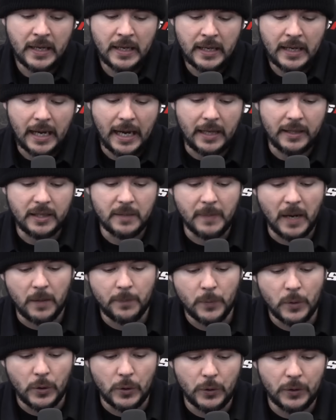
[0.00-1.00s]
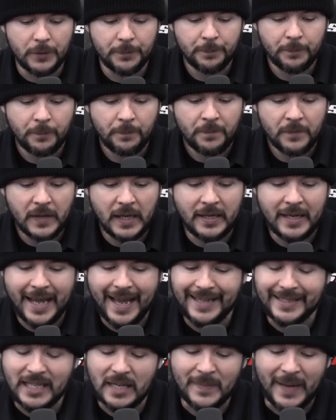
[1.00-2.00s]
Ali Mahmoud and
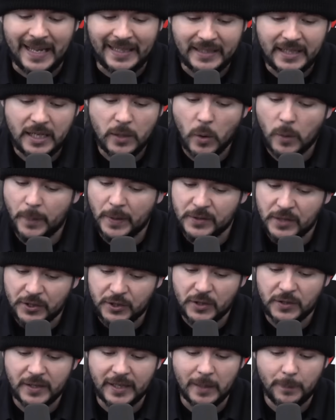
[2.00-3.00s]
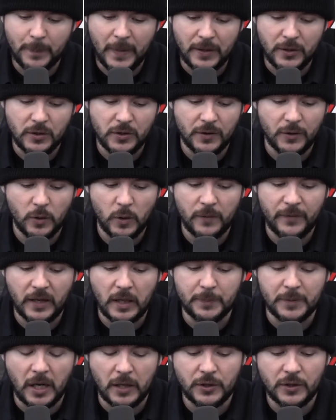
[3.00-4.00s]
Hatem Ali were positioned to get pictures of the horrific
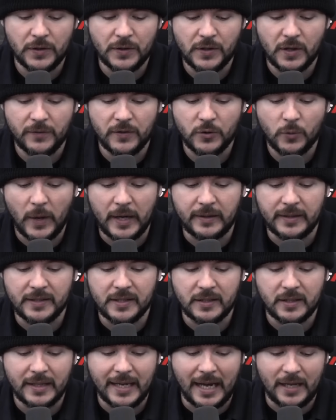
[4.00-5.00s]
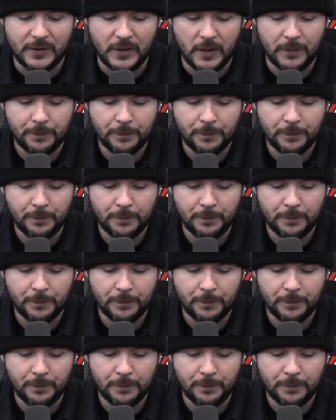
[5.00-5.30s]
abductions of Israelis into Gaza.